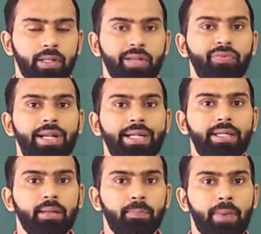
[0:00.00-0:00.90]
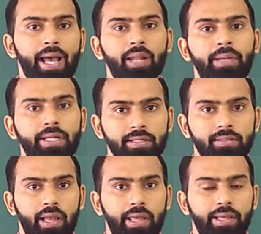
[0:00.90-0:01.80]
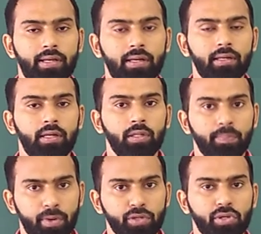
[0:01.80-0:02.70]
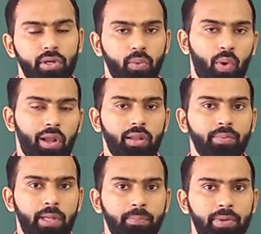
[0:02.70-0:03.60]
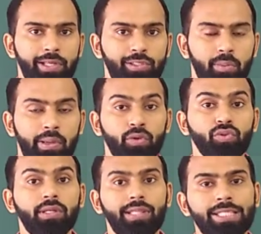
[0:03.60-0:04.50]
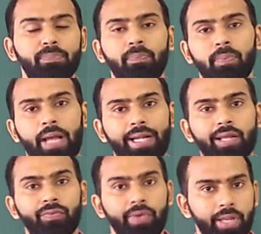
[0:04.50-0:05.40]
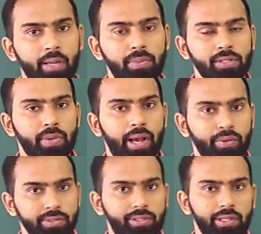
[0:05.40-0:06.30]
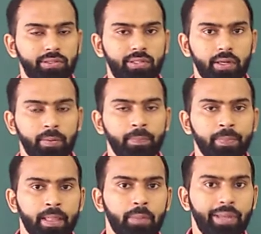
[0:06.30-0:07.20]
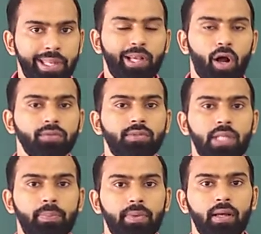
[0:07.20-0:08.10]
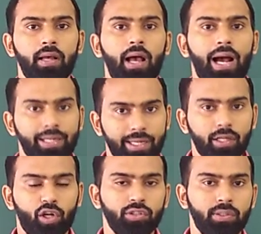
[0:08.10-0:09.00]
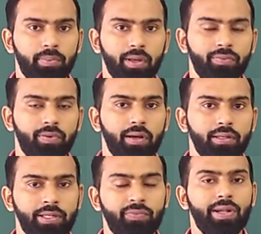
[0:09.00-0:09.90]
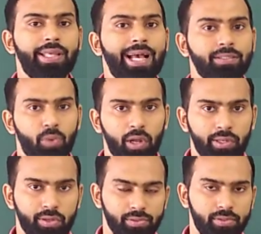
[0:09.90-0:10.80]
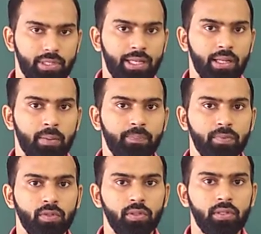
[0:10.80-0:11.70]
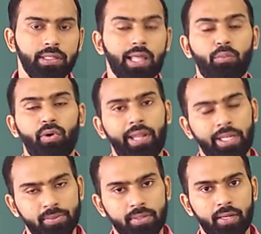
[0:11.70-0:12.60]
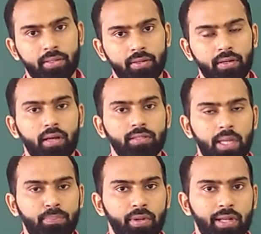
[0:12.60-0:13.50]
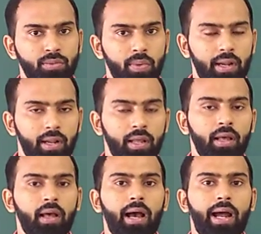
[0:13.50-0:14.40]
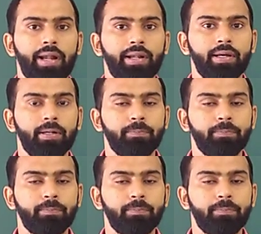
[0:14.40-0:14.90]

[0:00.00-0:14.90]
different parameters like pressure, volume, temperature. By using these kind of variables we have discussed many concepts under the concept of different gas molecules in thermodynamics chapter as well, and